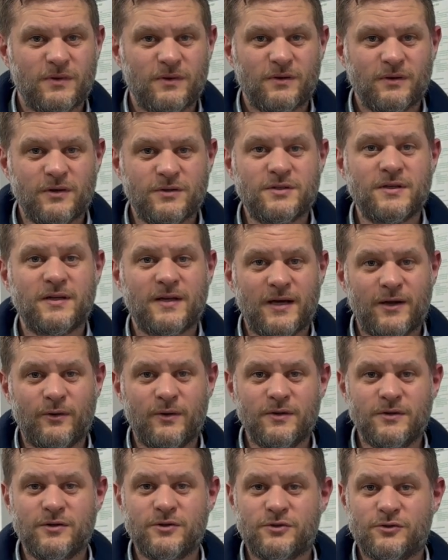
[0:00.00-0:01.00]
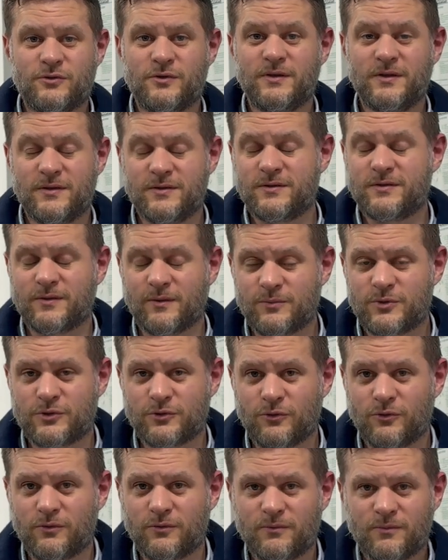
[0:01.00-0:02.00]
Because in our industry, as I'm
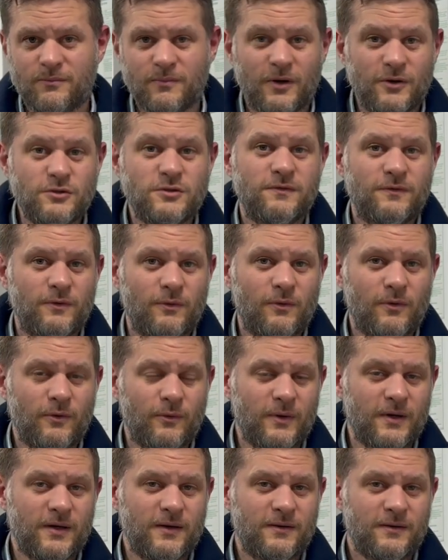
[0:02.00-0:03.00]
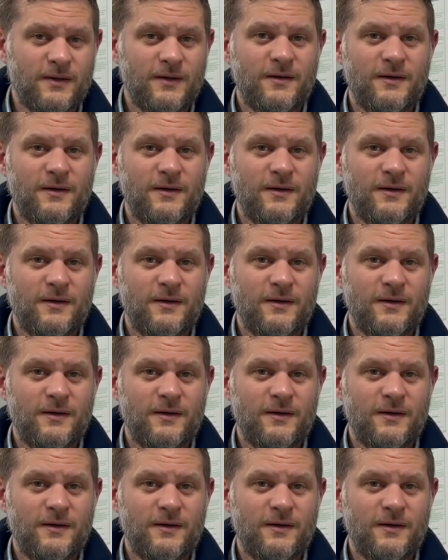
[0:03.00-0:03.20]
sure most of you are aware,